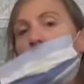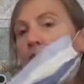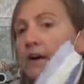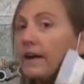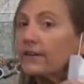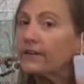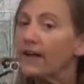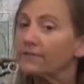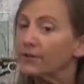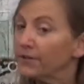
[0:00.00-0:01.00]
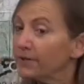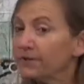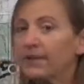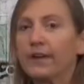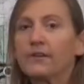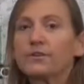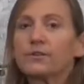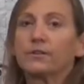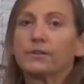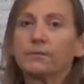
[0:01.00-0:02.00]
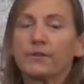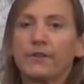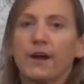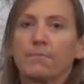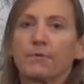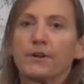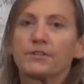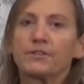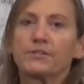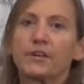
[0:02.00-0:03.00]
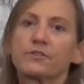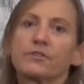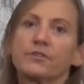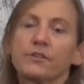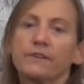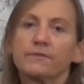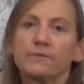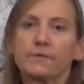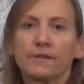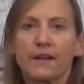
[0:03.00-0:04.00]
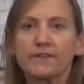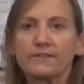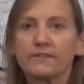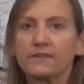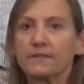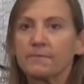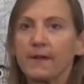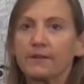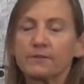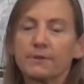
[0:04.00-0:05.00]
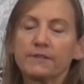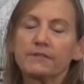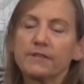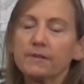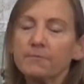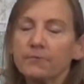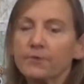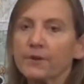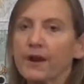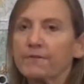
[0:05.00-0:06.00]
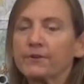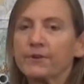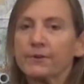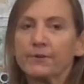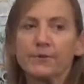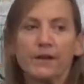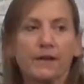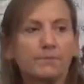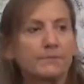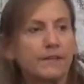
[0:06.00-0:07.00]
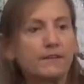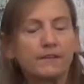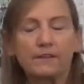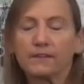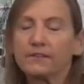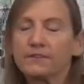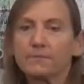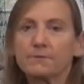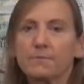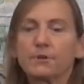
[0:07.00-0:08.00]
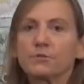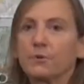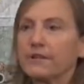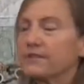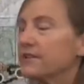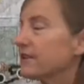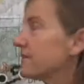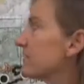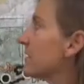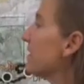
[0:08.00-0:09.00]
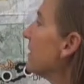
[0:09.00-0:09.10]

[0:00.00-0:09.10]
All right, good afternoon. Karen Scholl, one of the Operations Section Chiefs with the Alaska Incident Management Team for your afternoon update on September 26th.